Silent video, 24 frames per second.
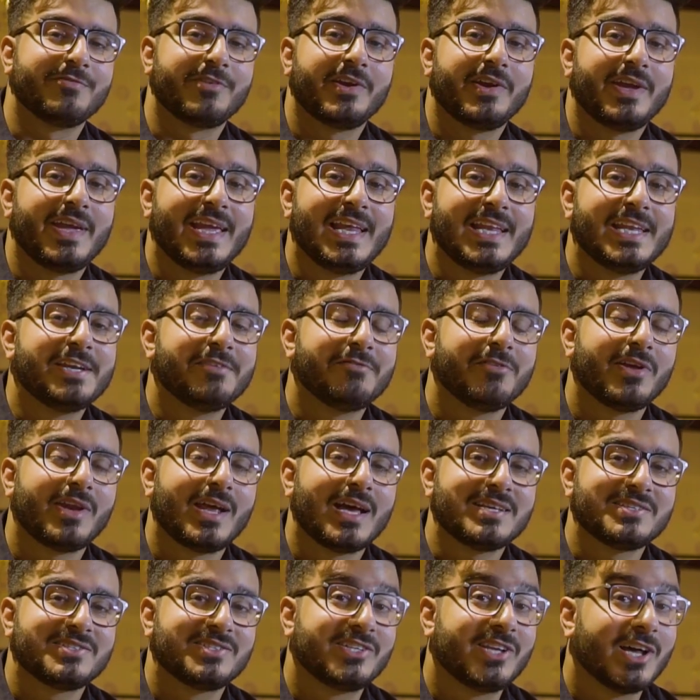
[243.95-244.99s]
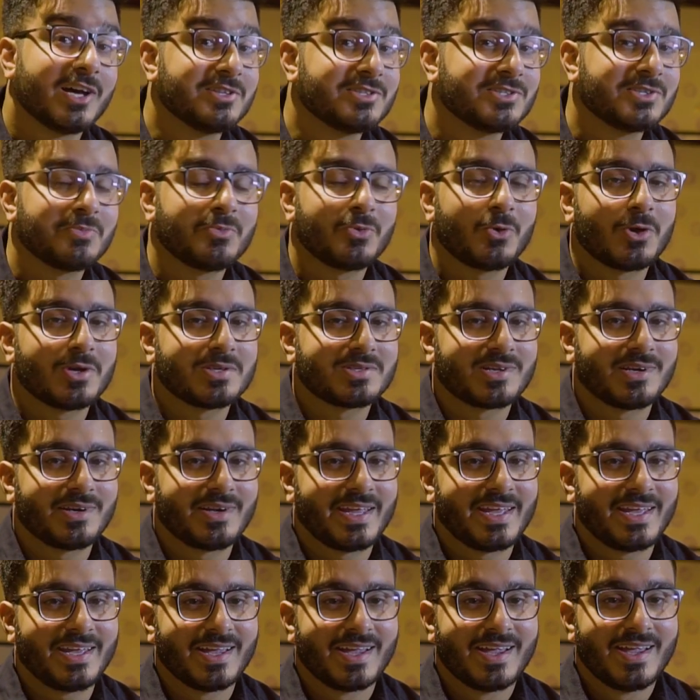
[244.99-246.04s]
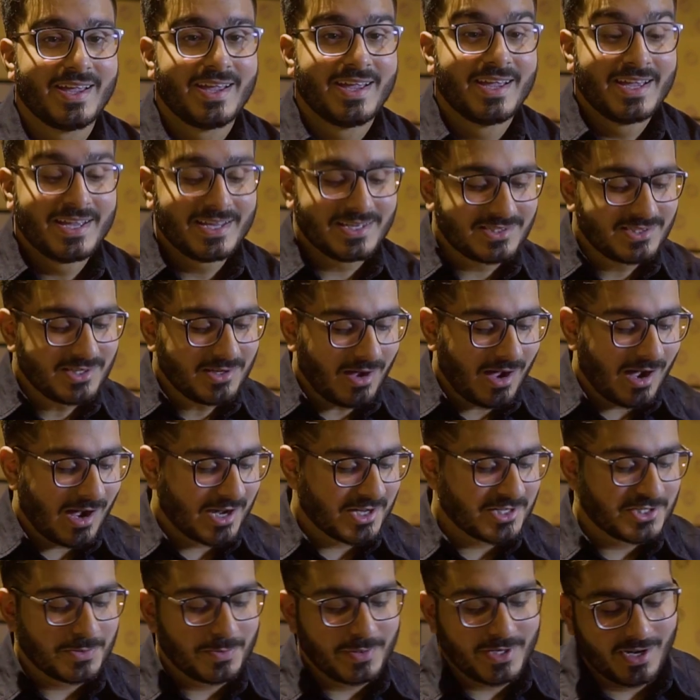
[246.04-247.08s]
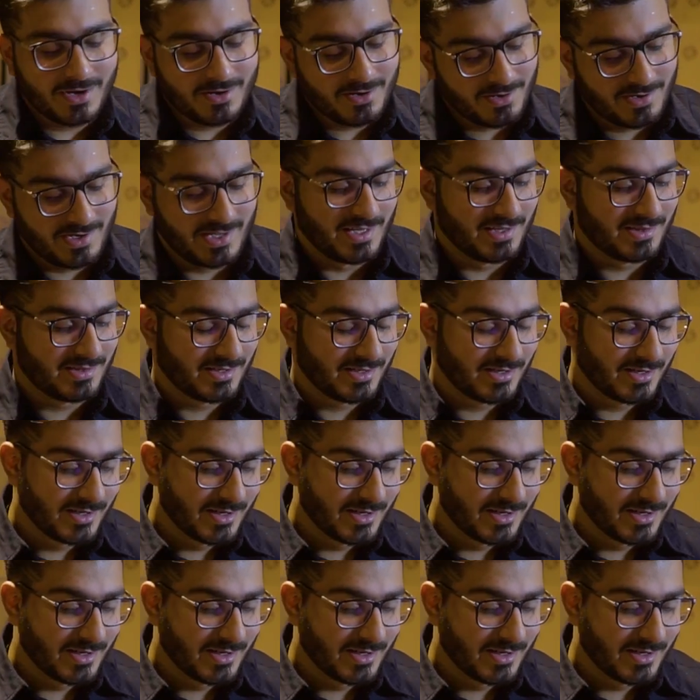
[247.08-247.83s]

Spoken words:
where Alienware has done some cost cutting is the RGB underneath.